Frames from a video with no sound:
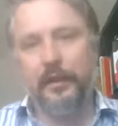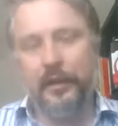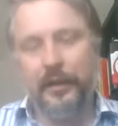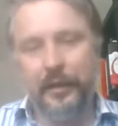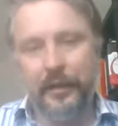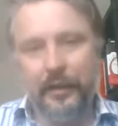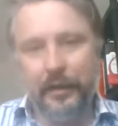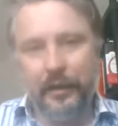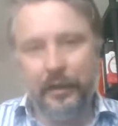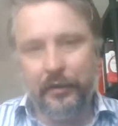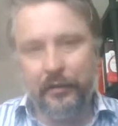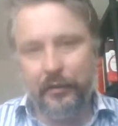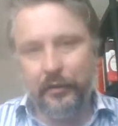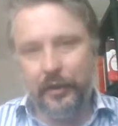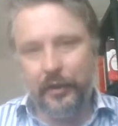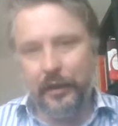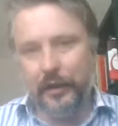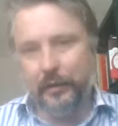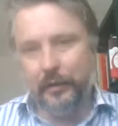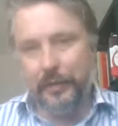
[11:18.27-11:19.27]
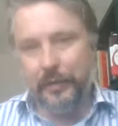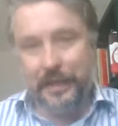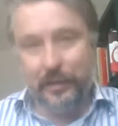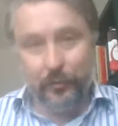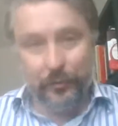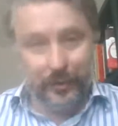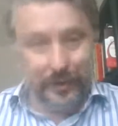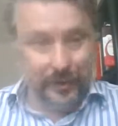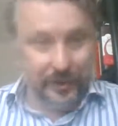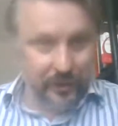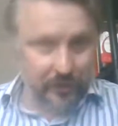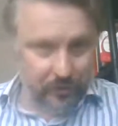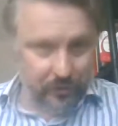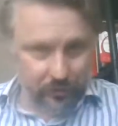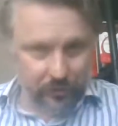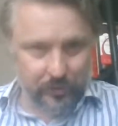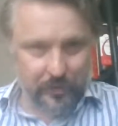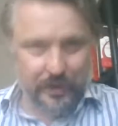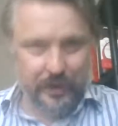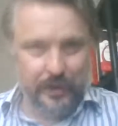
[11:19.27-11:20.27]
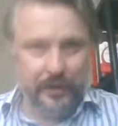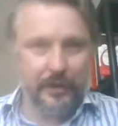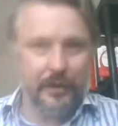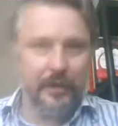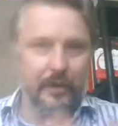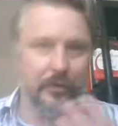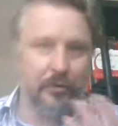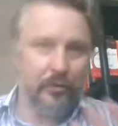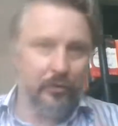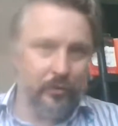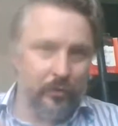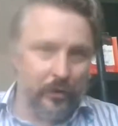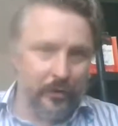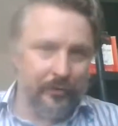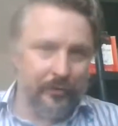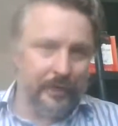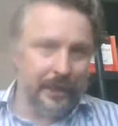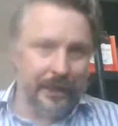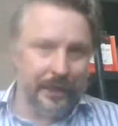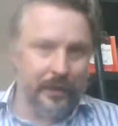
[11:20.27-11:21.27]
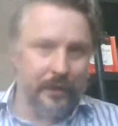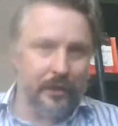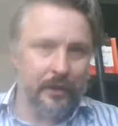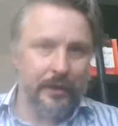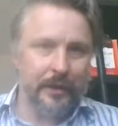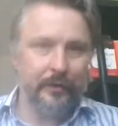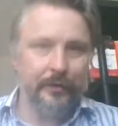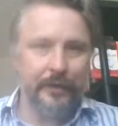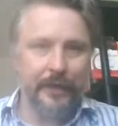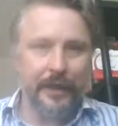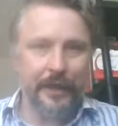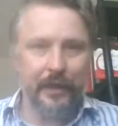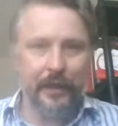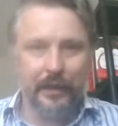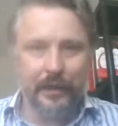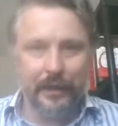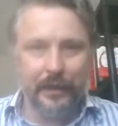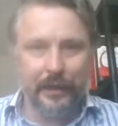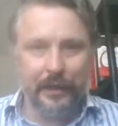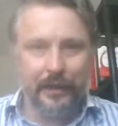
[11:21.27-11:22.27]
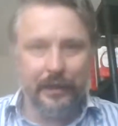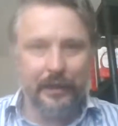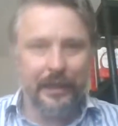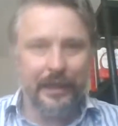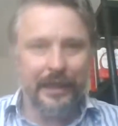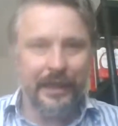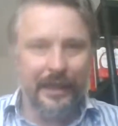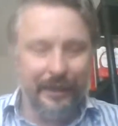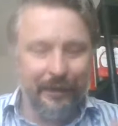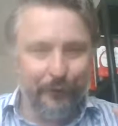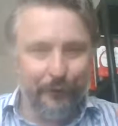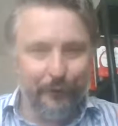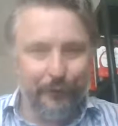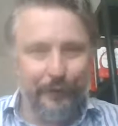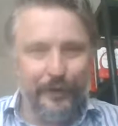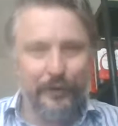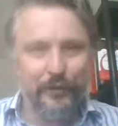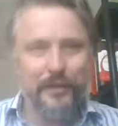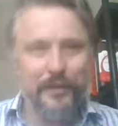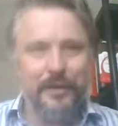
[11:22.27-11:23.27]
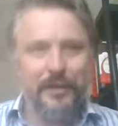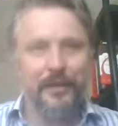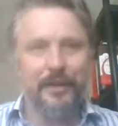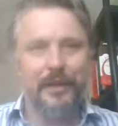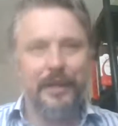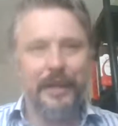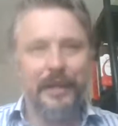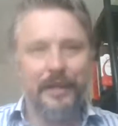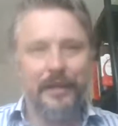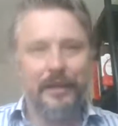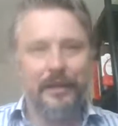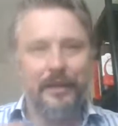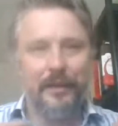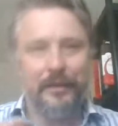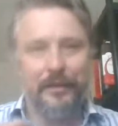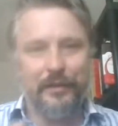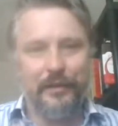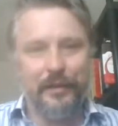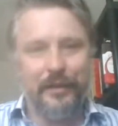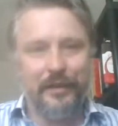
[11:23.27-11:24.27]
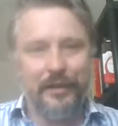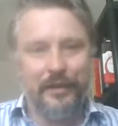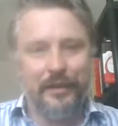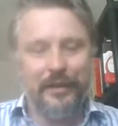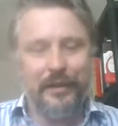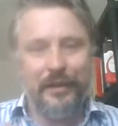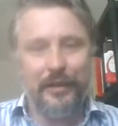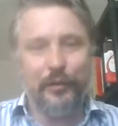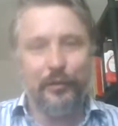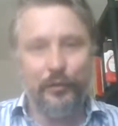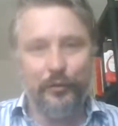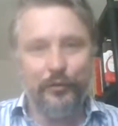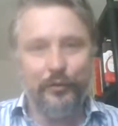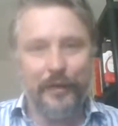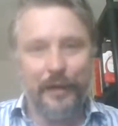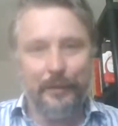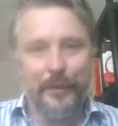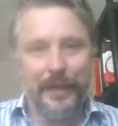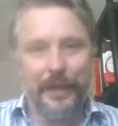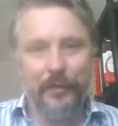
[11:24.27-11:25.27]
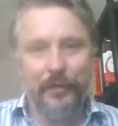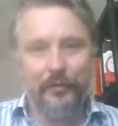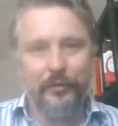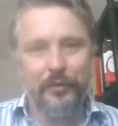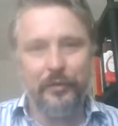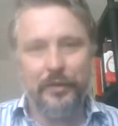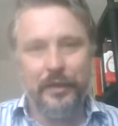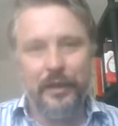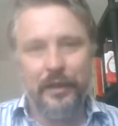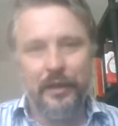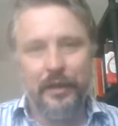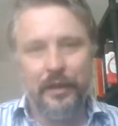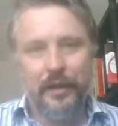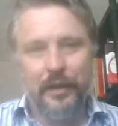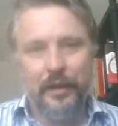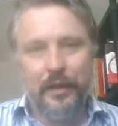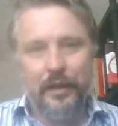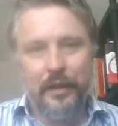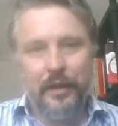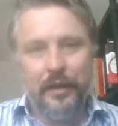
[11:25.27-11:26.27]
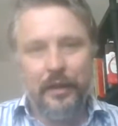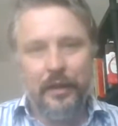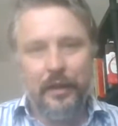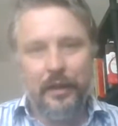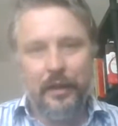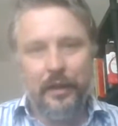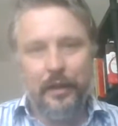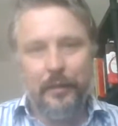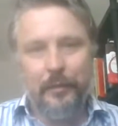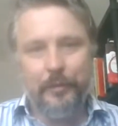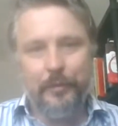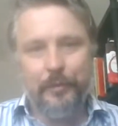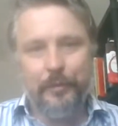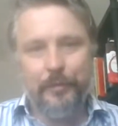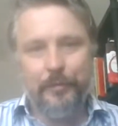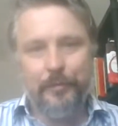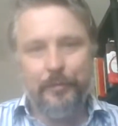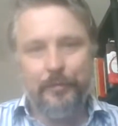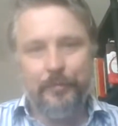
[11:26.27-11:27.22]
Mr. White's daughter, all of that kind of thing. It feels like the old Fleming novels. And